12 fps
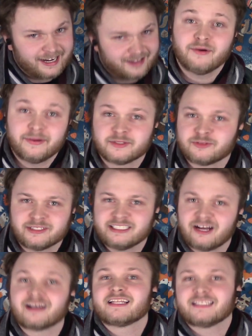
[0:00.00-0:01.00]
I know I was really
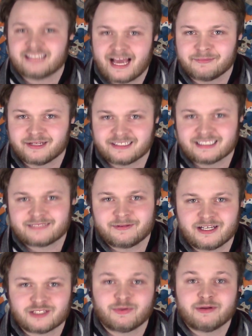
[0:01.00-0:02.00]
young at the time, at least,
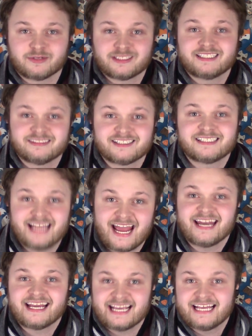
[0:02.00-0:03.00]
because we were still
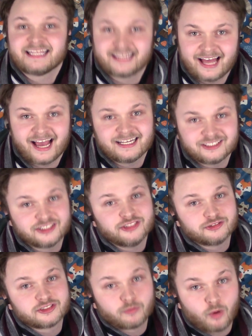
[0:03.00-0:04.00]
standing in line to
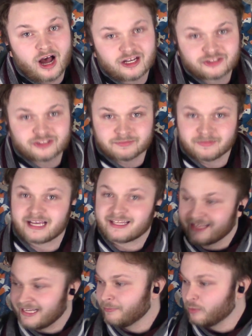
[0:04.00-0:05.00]
use the washroom.
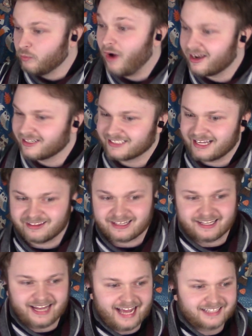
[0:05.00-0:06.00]
Like, they would walk us out to
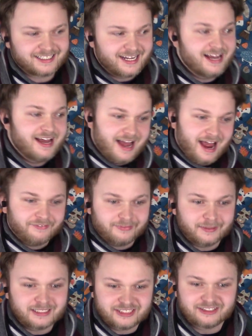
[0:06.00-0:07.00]
class.
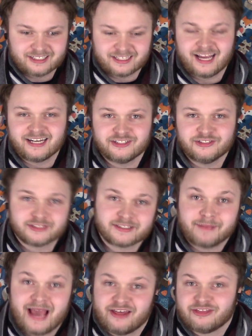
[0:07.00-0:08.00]
Everybody stood in line to use
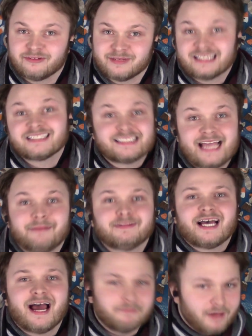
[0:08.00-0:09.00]
the bathroom at the same
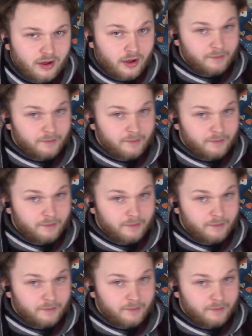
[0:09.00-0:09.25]
time.